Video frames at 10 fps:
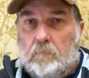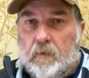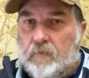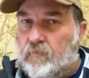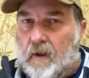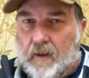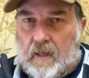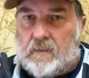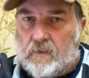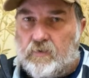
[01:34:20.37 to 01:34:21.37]
But Australia
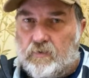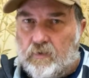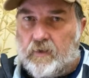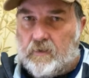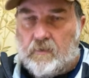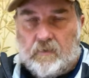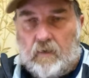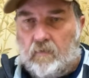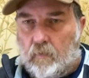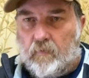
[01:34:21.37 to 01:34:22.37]
has issues on it.
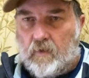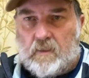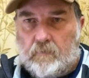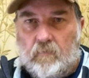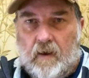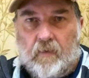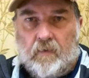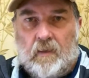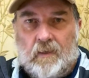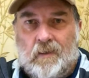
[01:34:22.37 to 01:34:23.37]
Don't worry, we've got some
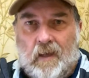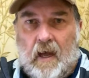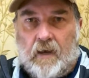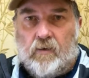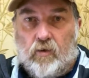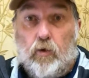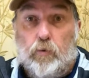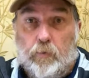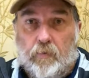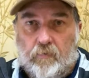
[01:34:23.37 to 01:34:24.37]
rather
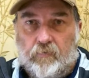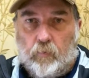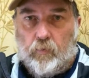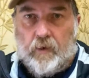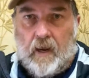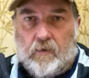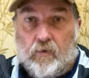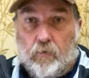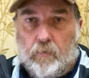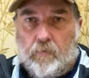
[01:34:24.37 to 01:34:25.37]
uncouth, is the word,
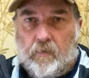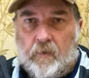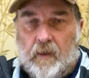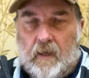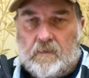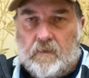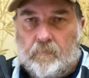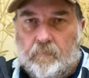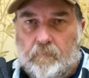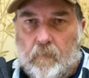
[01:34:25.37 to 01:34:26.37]
uncouth, as
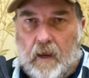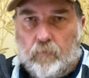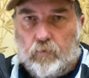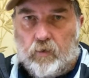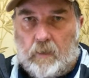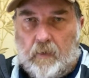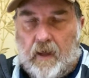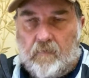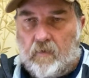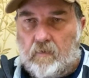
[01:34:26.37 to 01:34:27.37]
in unruly
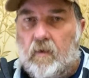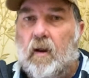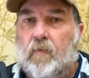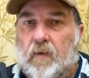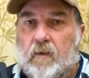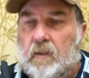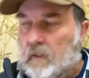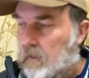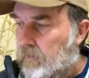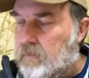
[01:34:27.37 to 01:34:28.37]
behaviour. And I think
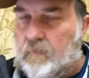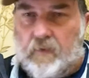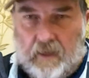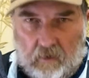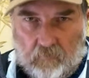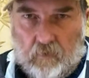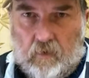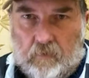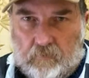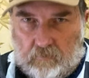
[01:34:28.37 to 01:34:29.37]
there's a video I've
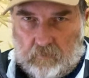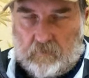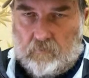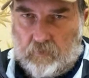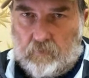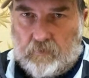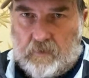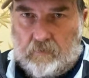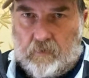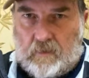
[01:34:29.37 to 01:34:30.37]
got on, you'll
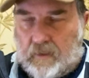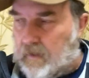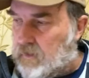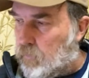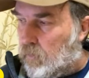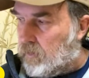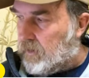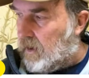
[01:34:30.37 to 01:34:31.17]
see recently, they swore to